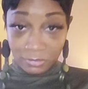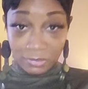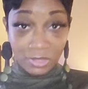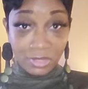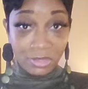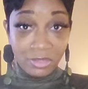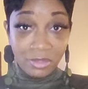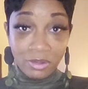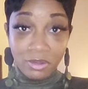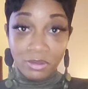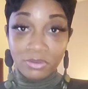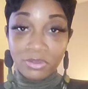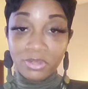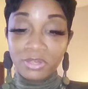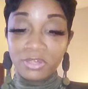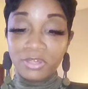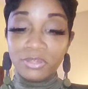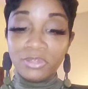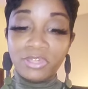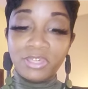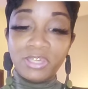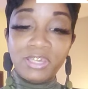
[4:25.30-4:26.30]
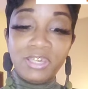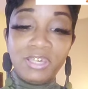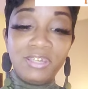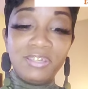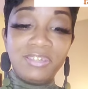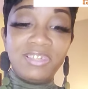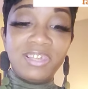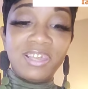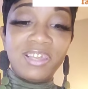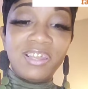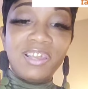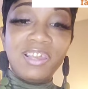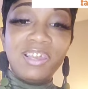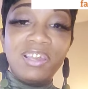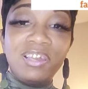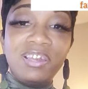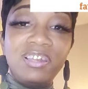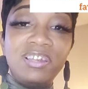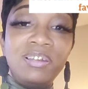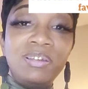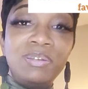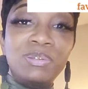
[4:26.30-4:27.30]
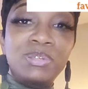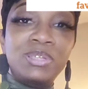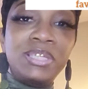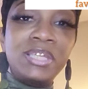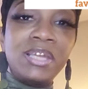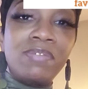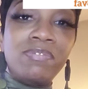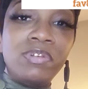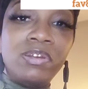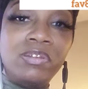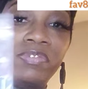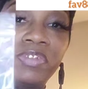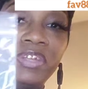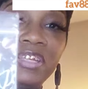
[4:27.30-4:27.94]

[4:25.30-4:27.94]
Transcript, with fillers: And there go the little things that it was several of